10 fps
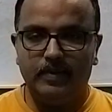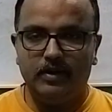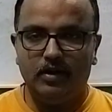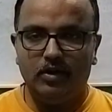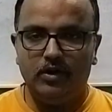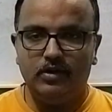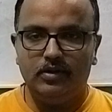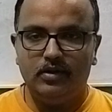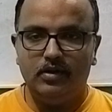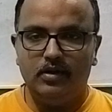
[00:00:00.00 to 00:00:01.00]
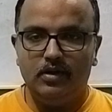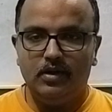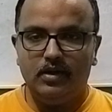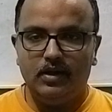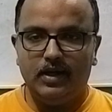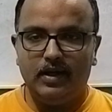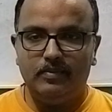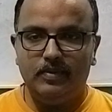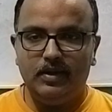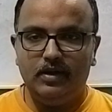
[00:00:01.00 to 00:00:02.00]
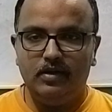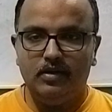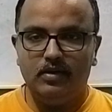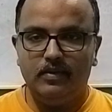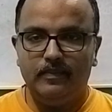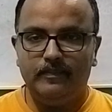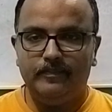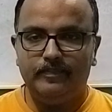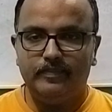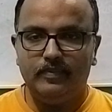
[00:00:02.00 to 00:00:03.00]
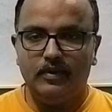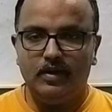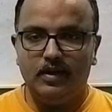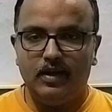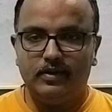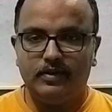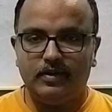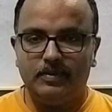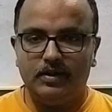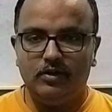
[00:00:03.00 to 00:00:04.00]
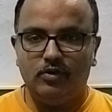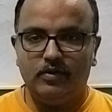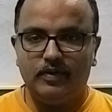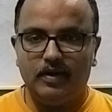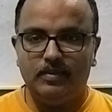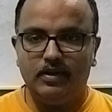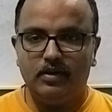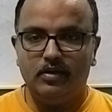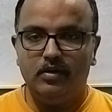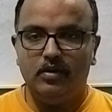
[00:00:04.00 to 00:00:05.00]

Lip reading: metalloids can be accepted into the family.